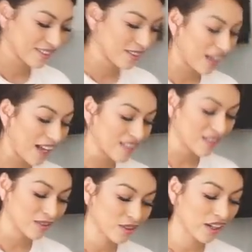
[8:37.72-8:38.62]
You guys,
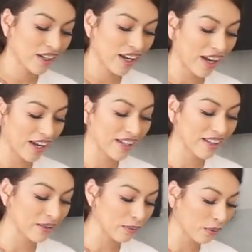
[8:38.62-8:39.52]
I was trying to hide
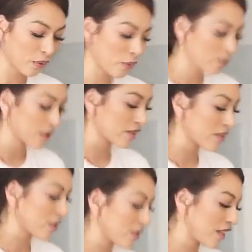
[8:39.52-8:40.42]
in the room this whole